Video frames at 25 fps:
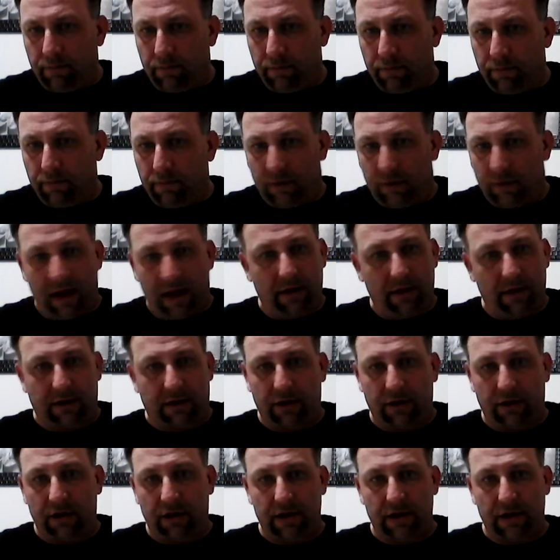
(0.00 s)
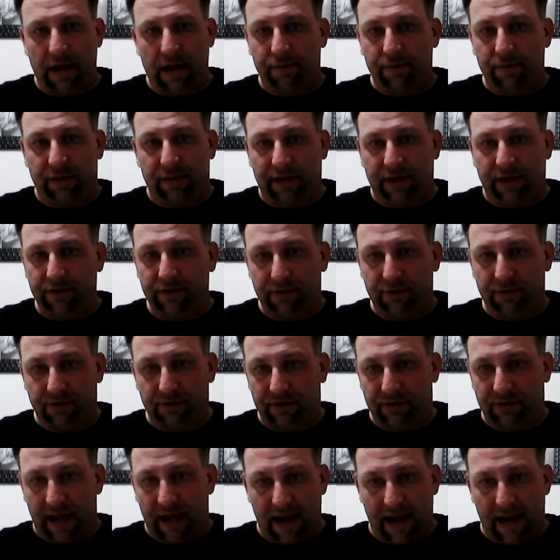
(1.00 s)
Yeah, you can add piezos
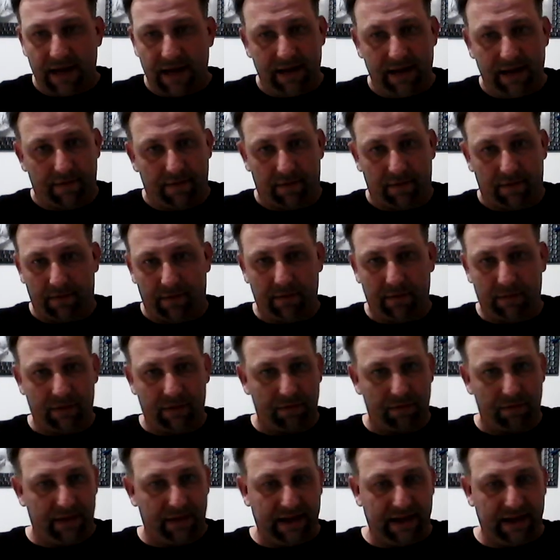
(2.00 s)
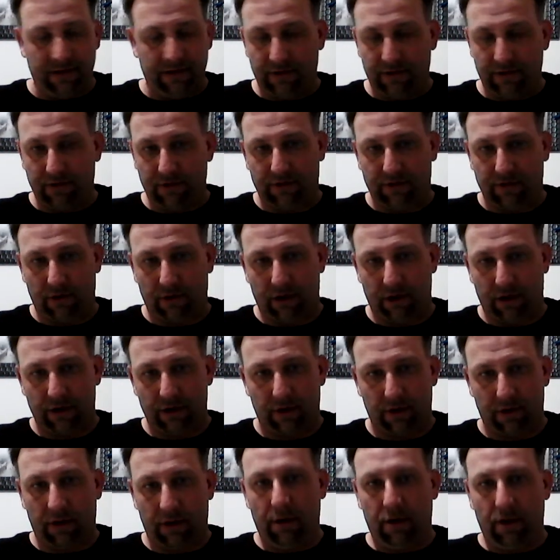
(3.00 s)
to any of them. The piezos are going
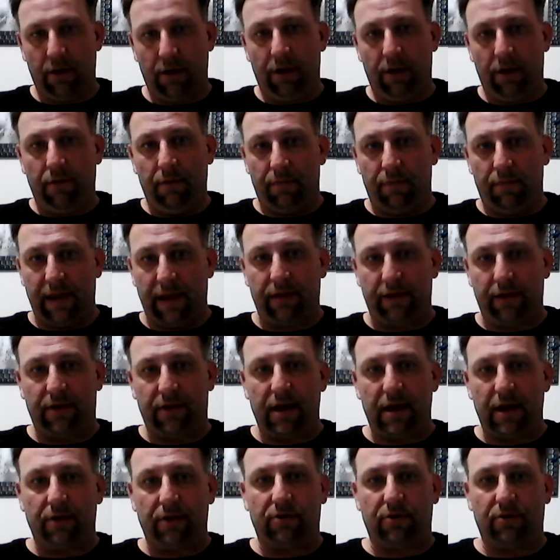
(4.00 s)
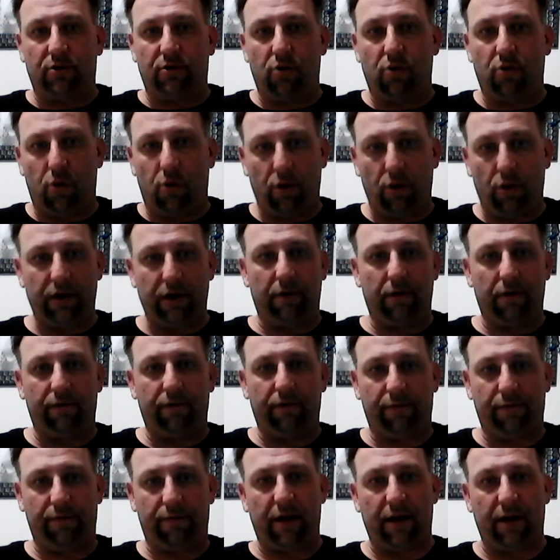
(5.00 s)
to make that coil
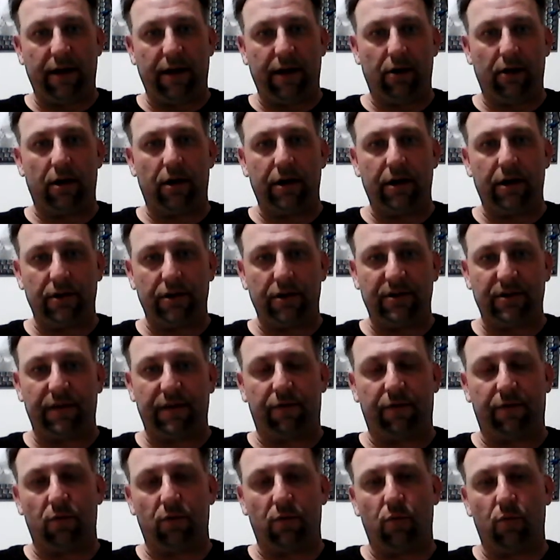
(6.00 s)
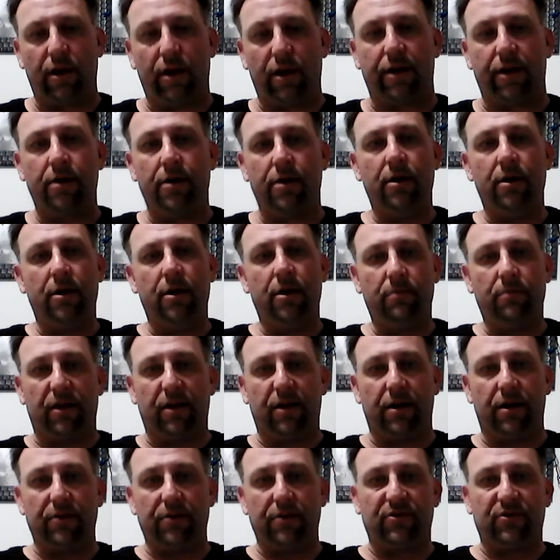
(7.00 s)
fire in a different way
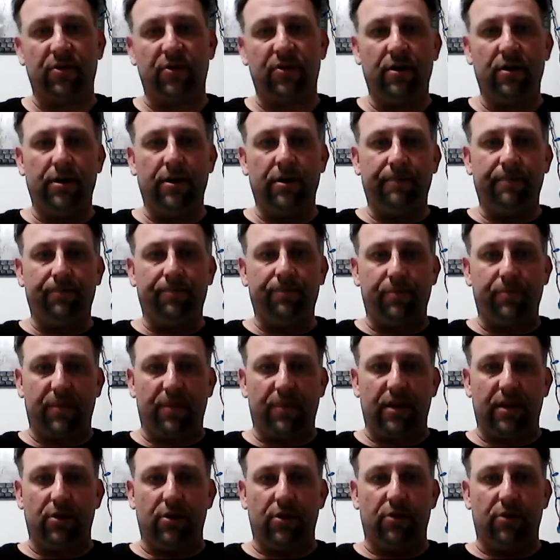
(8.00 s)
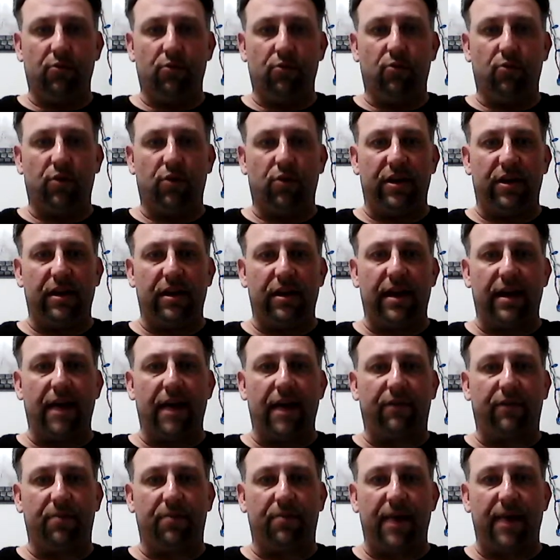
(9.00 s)
because when you
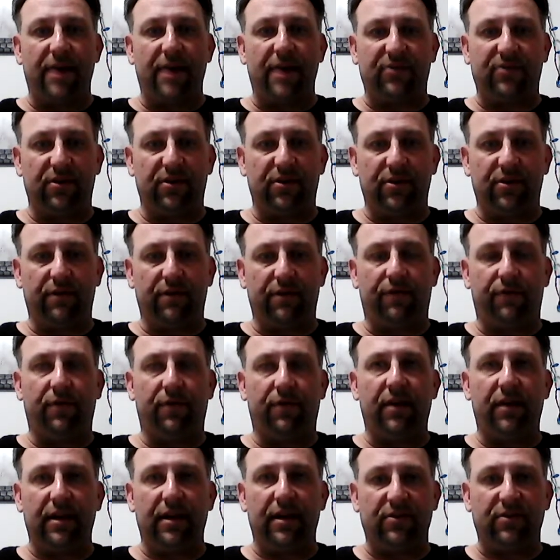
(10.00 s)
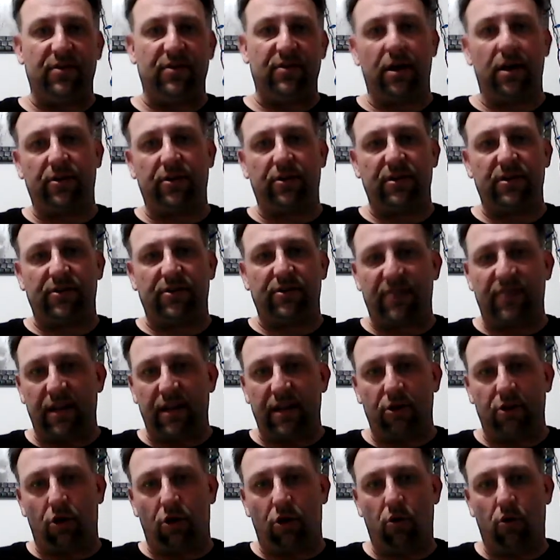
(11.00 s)
have capacitive inductance
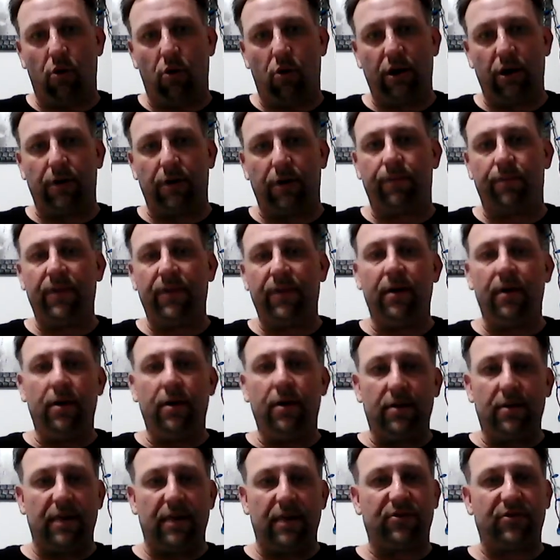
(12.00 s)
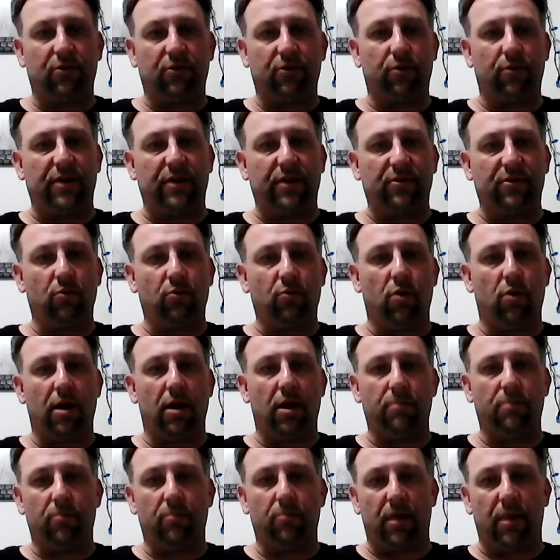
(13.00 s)
in the coil, that's the reason
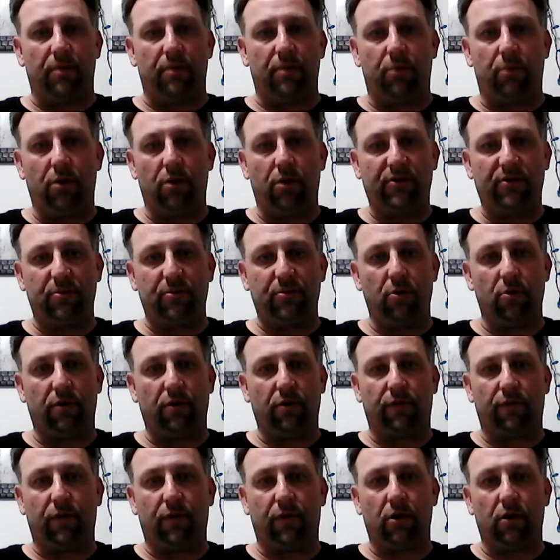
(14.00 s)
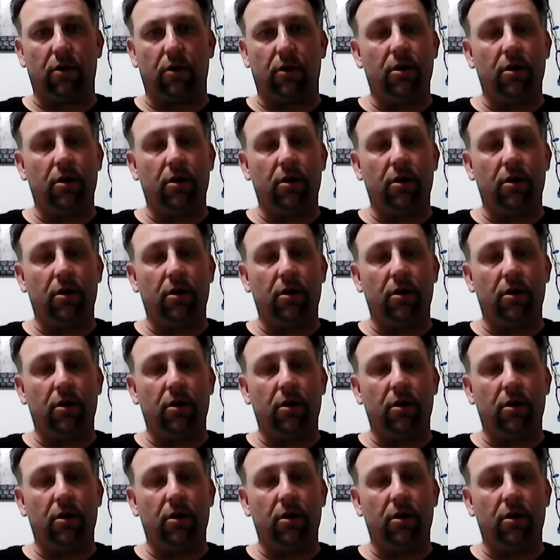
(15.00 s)
why my pulse motor for